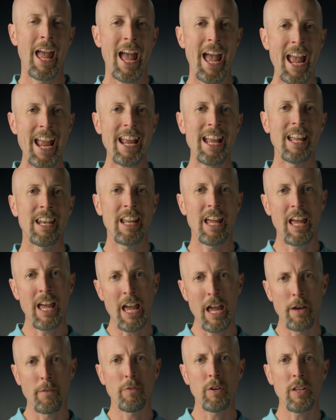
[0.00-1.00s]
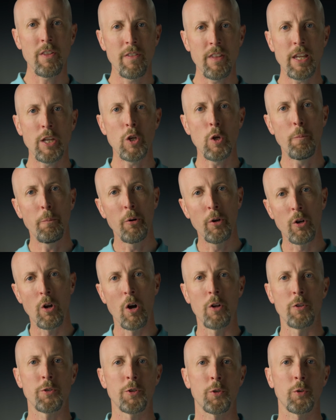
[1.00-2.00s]
And everything you put
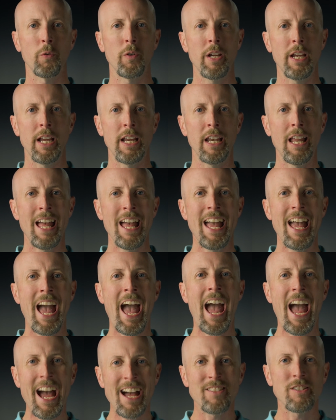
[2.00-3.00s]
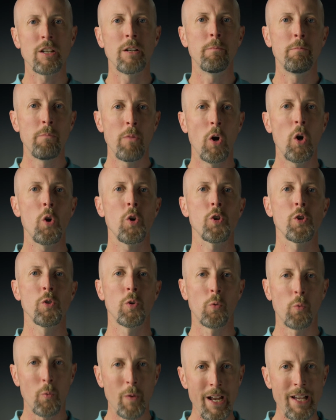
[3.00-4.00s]
on screen has an
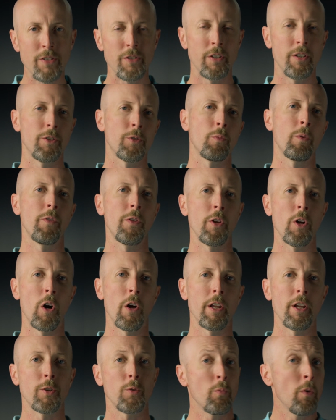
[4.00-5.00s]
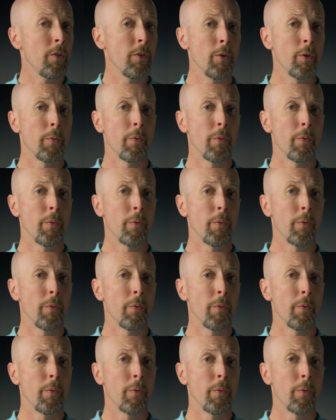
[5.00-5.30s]
emotional resonance with the audience, whether you